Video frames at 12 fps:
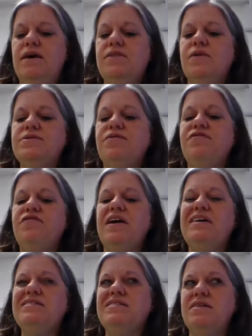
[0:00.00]
There was a
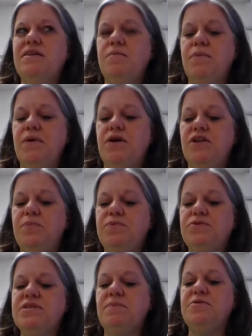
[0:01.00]
faint, barely
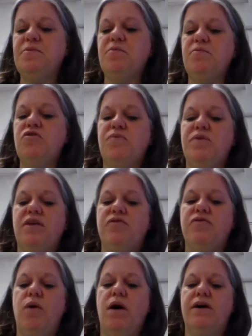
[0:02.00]
perceptible movement of
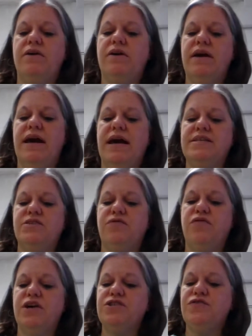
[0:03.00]
the water as the
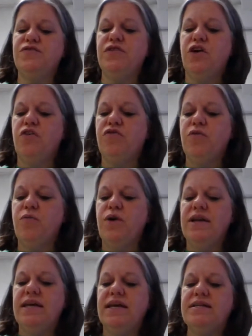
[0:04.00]
fresh flow from
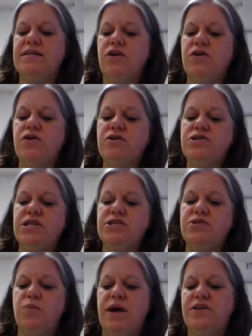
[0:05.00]
one end urged
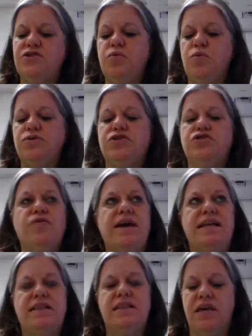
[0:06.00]
its way toward the
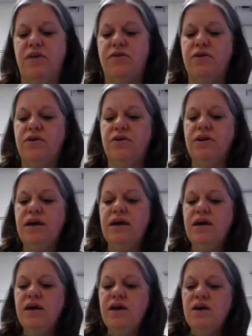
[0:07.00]
drain at the other.
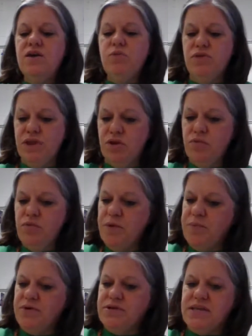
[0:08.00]
With little
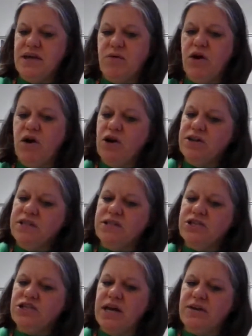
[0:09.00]
ripples that were hardly
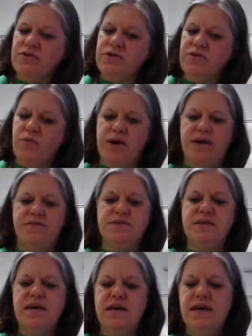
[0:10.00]
the shadows of
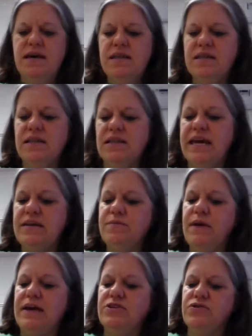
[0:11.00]
waves, the laden
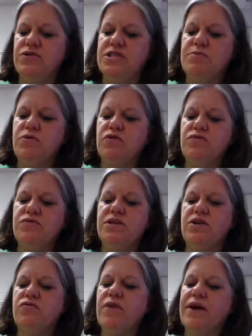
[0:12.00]
mattress moved
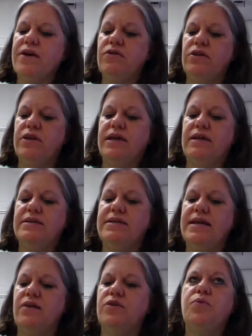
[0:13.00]
irregularly
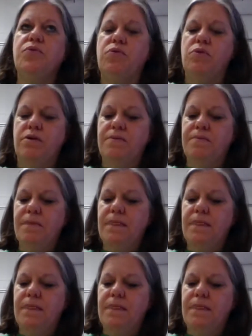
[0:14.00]
down the pool.